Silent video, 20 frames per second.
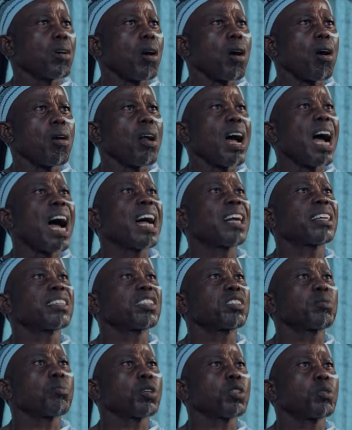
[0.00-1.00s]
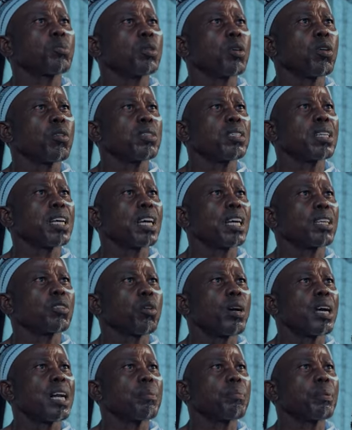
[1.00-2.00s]
all hands must be on deck
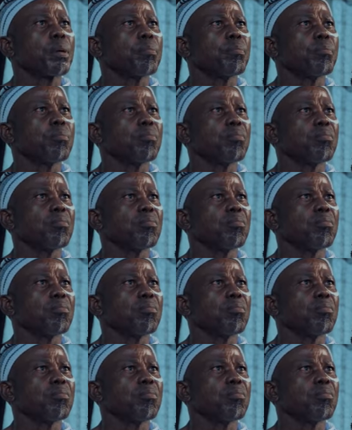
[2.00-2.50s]
to help him.